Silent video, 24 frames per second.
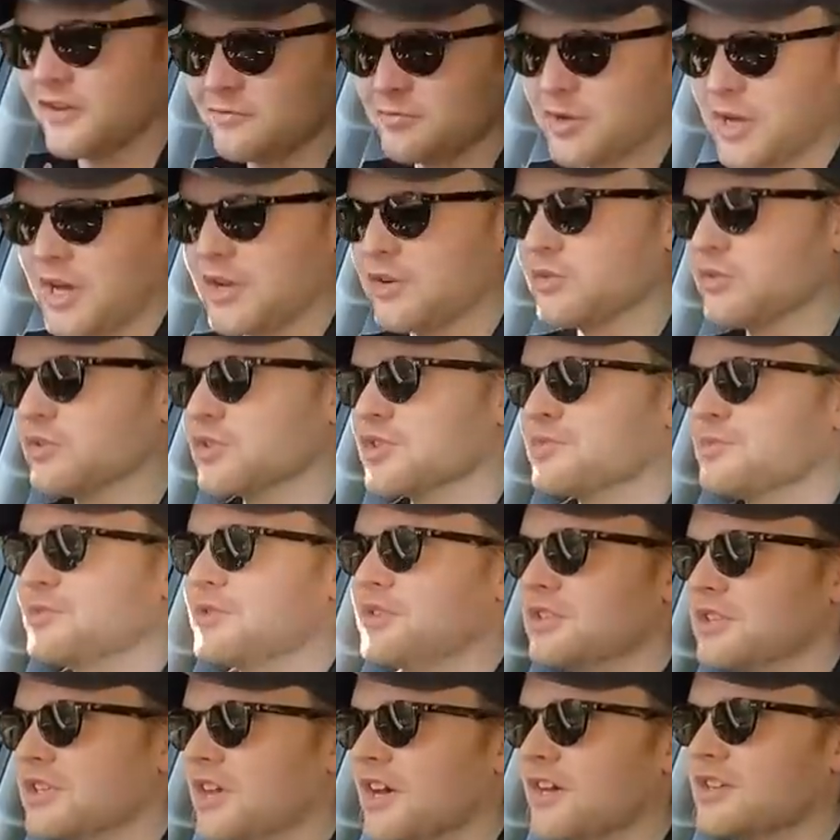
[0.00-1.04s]
have paddles,
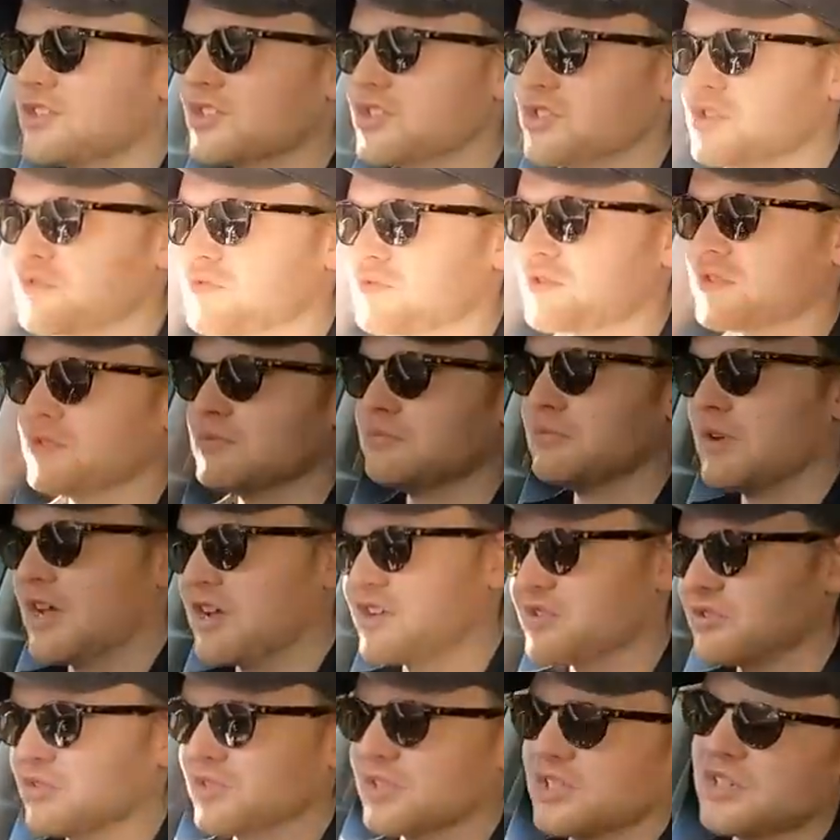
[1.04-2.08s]
but you can shift it
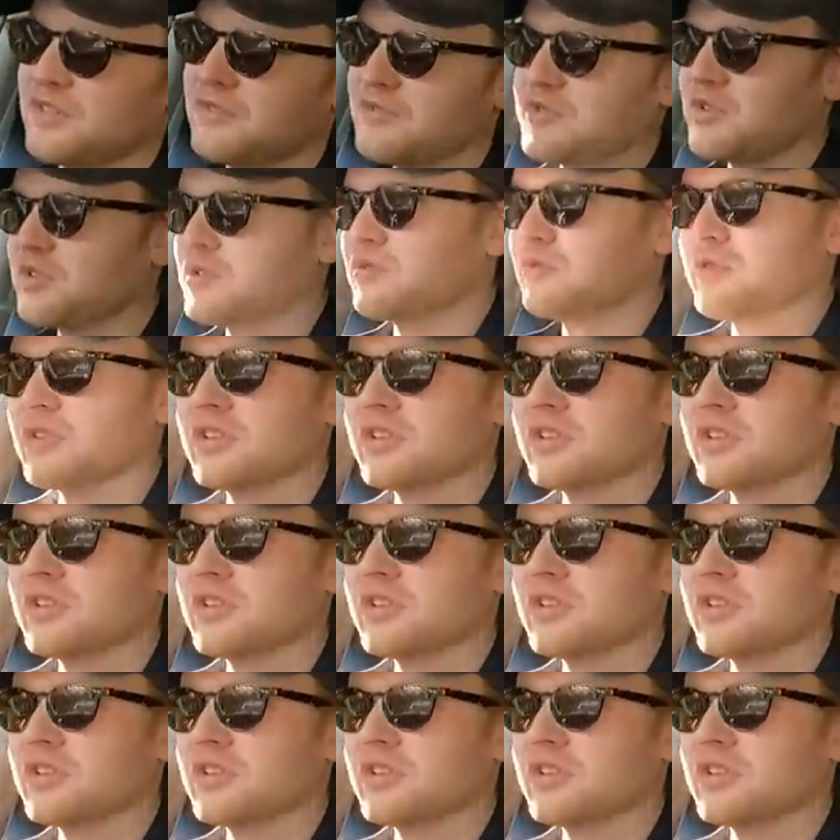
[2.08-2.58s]
manually if you